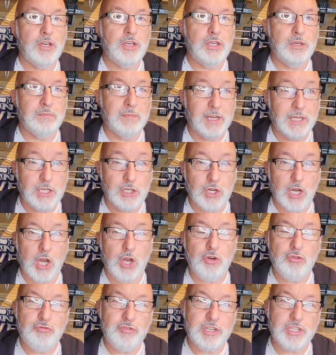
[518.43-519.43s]
You make your
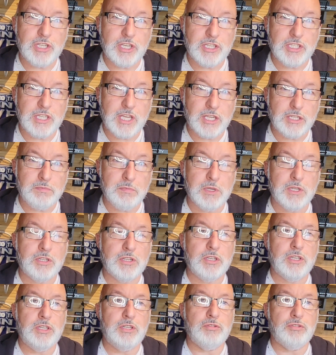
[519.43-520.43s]
own risk assessment,
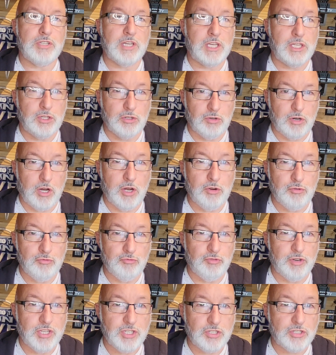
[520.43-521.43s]
you take your own
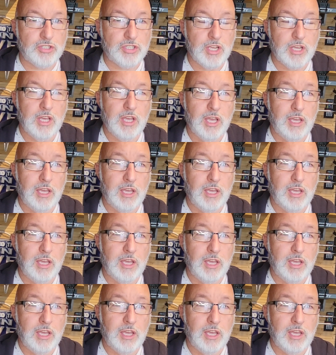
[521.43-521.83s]
risks.